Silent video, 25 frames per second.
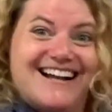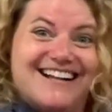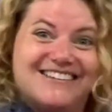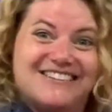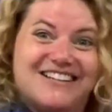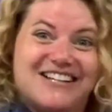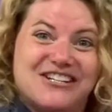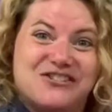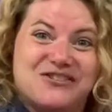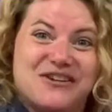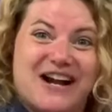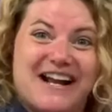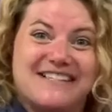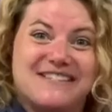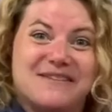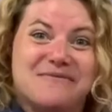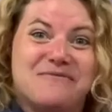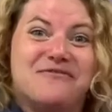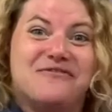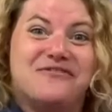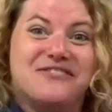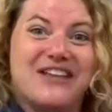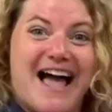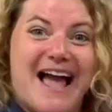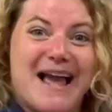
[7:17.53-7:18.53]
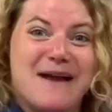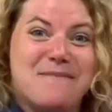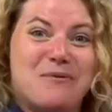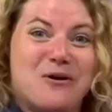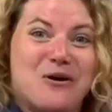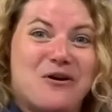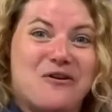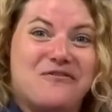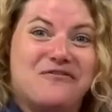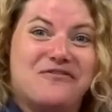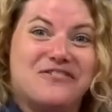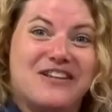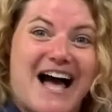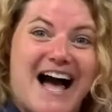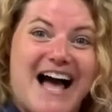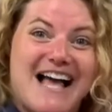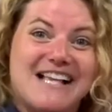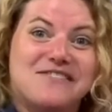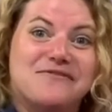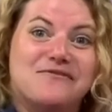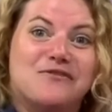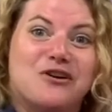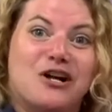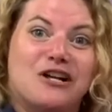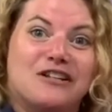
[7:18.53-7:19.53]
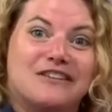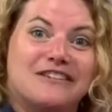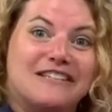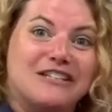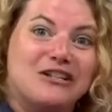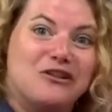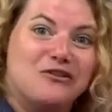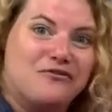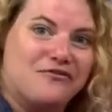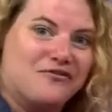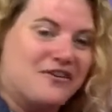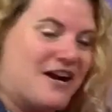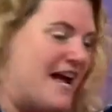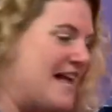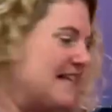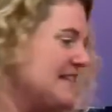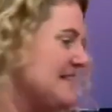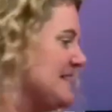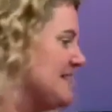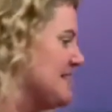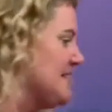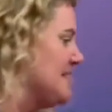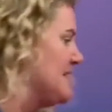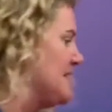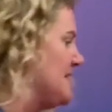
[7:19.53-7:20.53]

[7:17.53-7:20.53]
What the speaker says: Let's try some flagpole flies for our little friends.